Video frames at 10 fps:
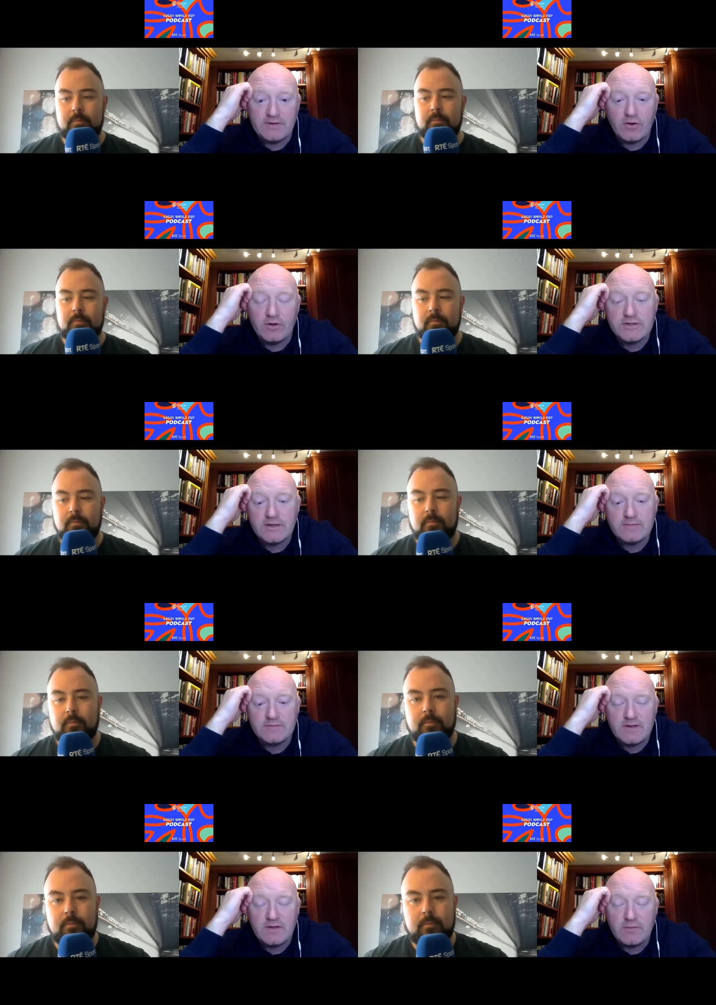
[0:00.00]
Speaker 1: to hurt teams
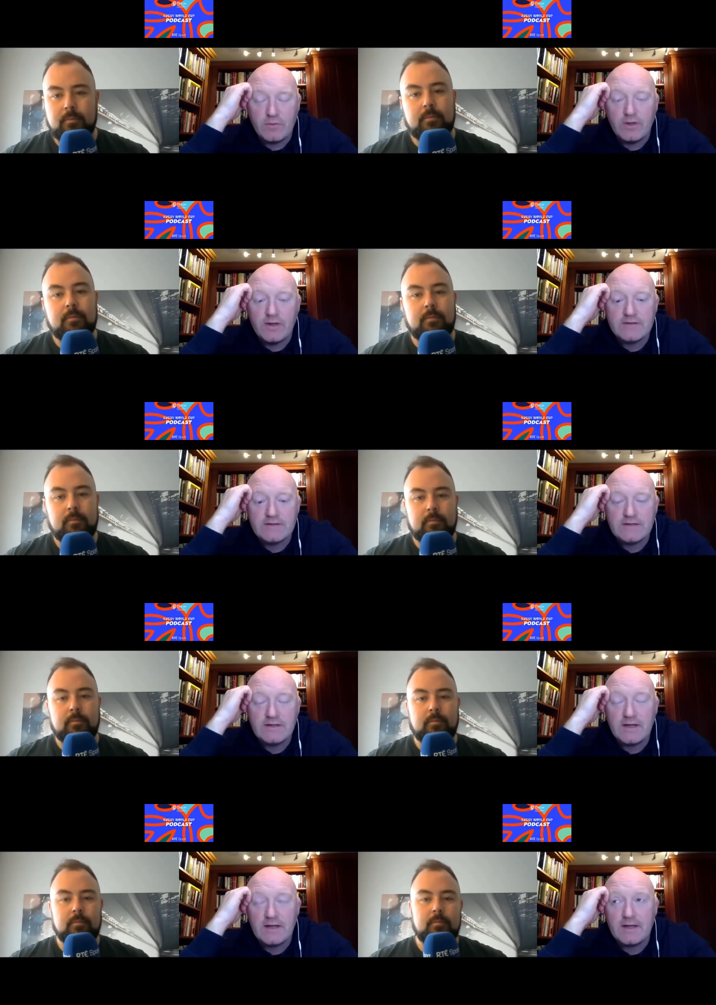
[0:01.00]
quite easily.
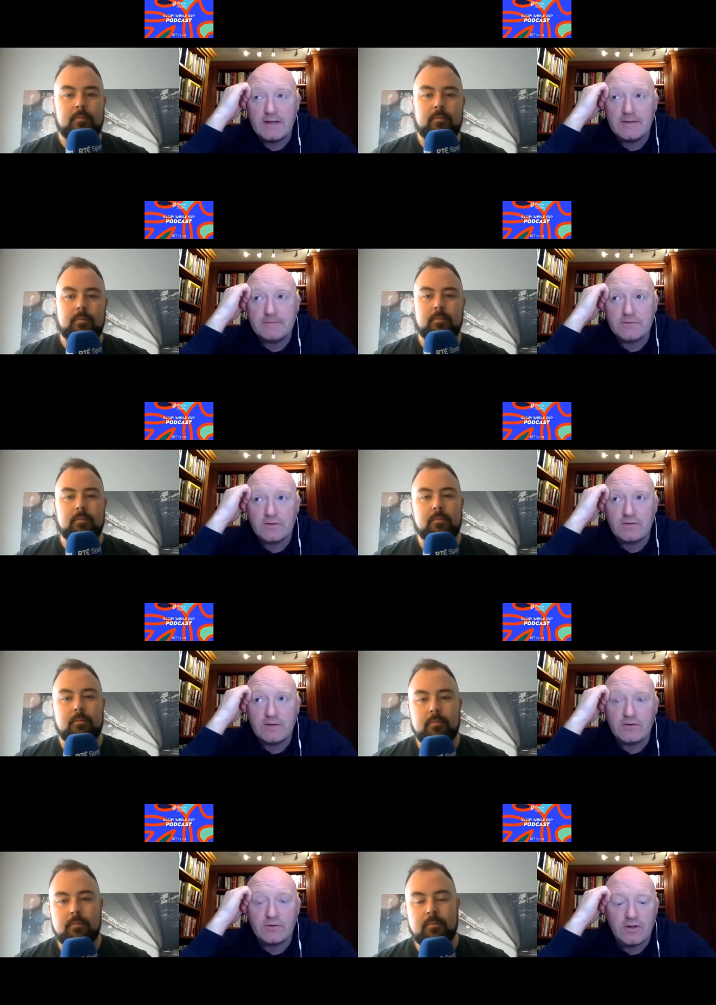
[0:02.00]
Um, so they, they
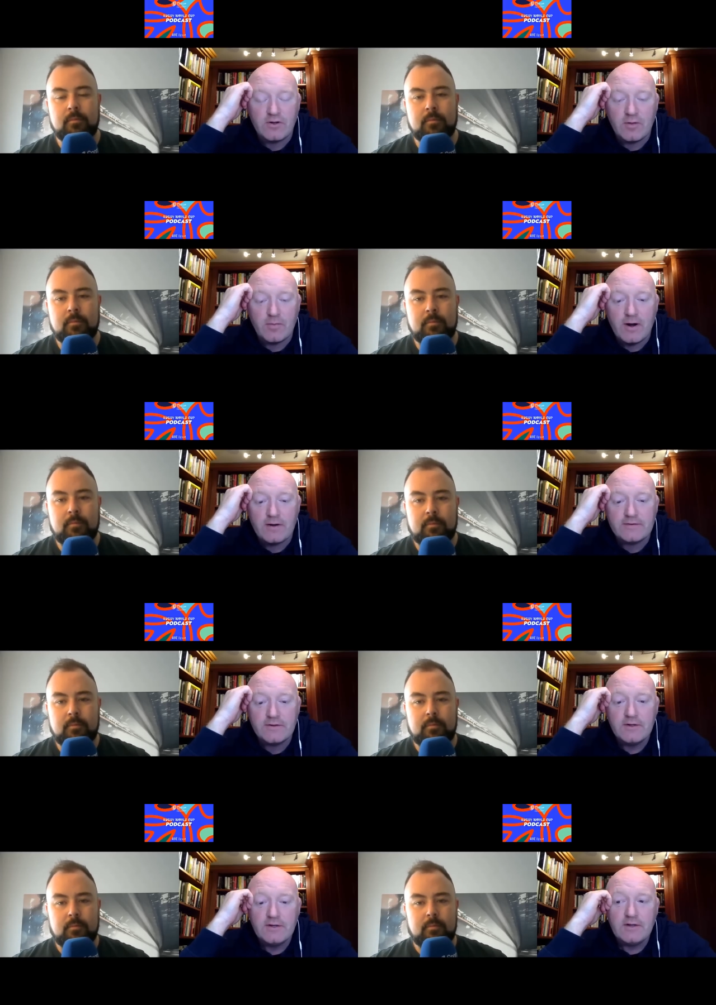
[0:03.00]
took Tonga apart
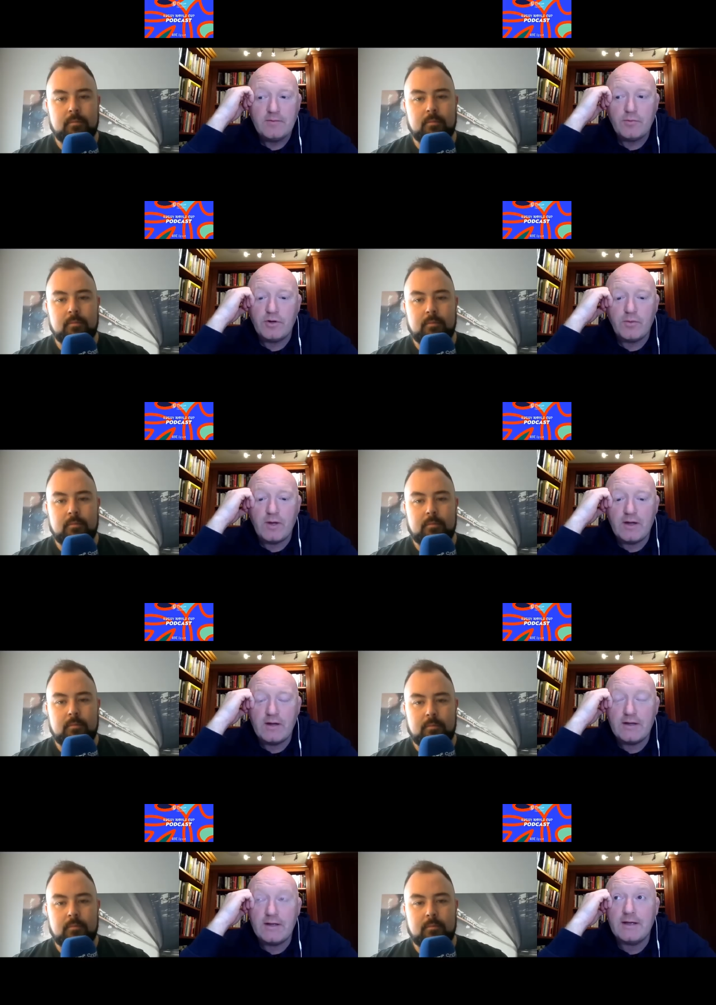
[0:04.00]
pretty well.
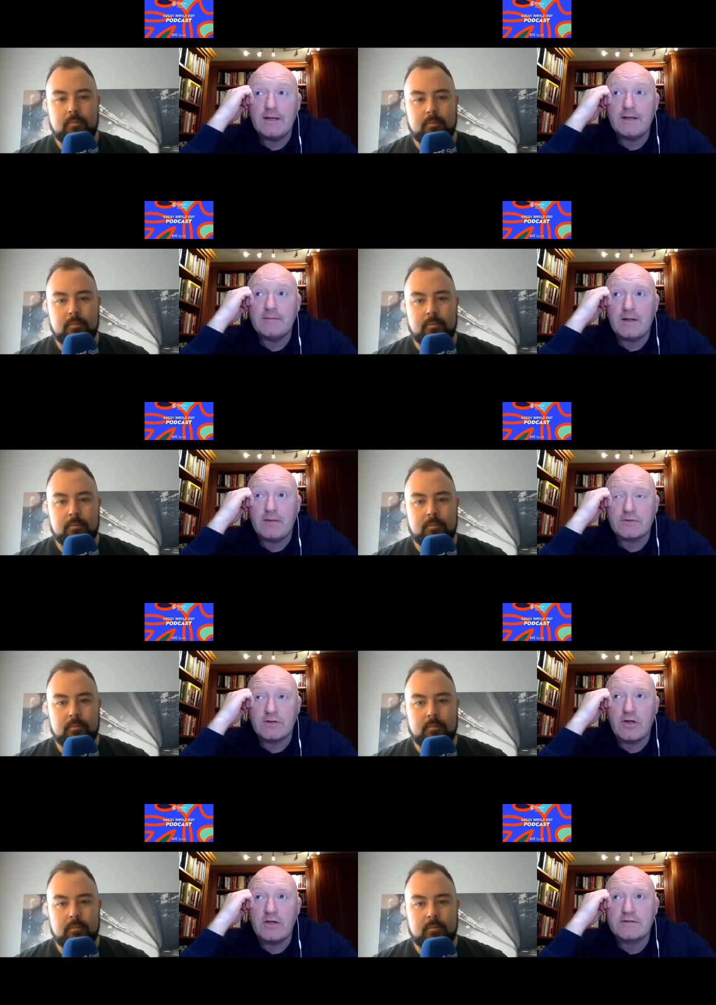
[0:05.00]
Um, and it was a
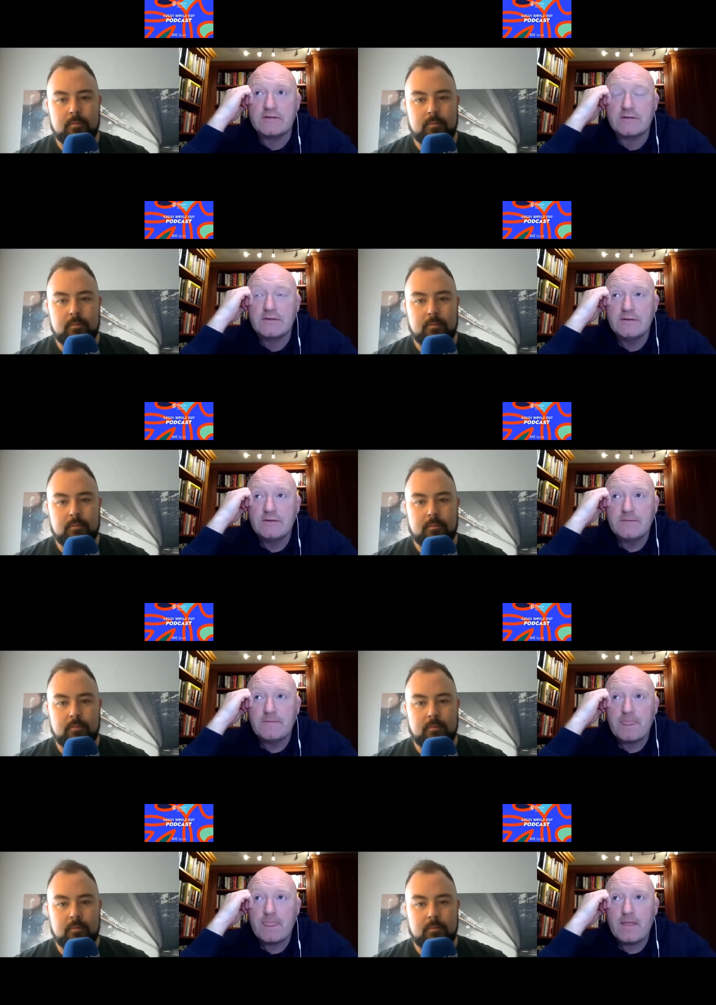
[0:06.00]
nice
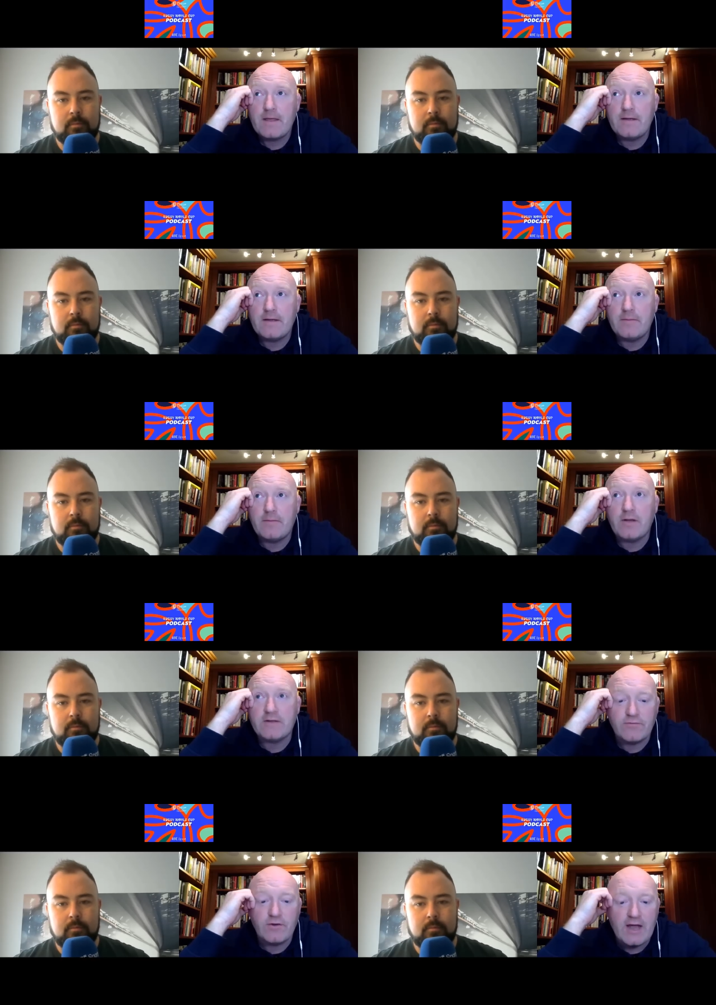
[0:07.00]

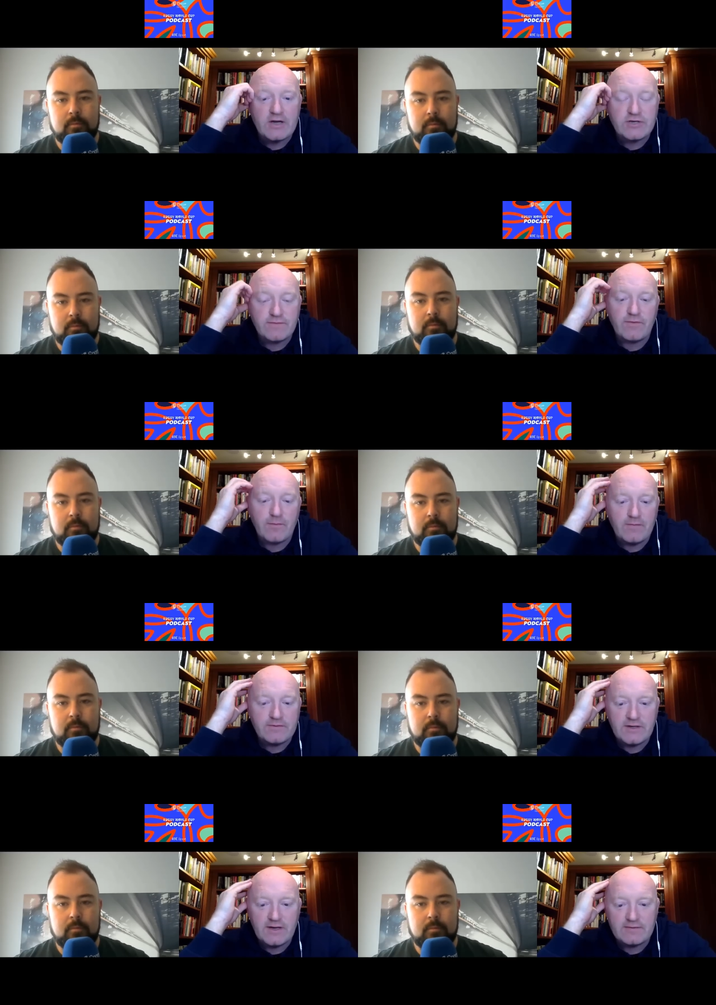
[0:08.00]
positive reaction from
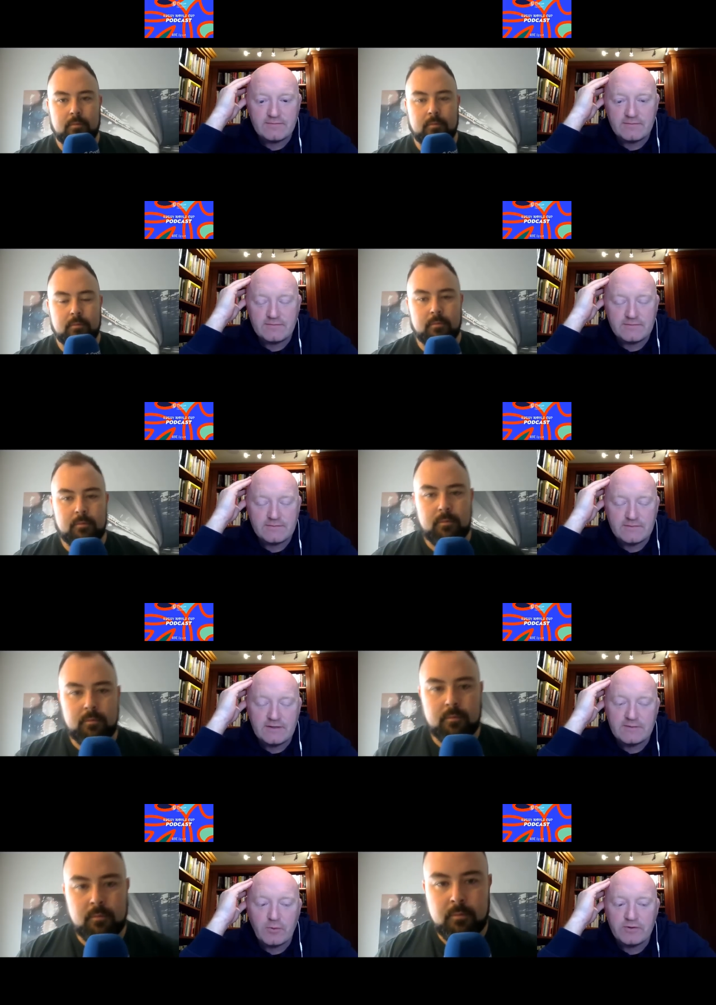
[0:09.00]
obviously that
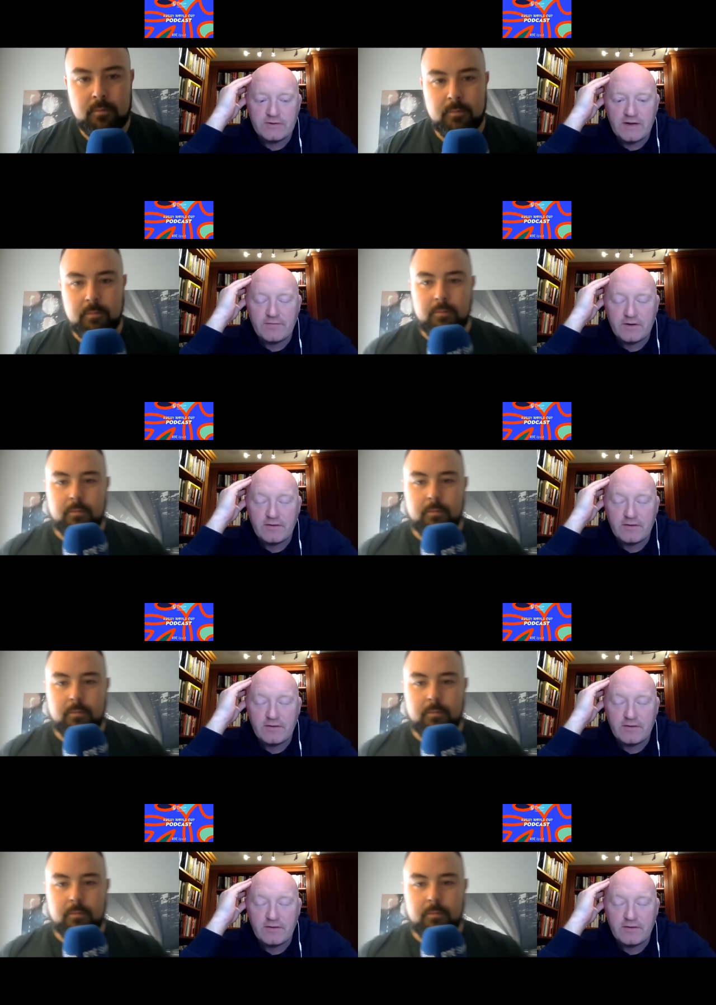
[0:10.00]
disappointing South African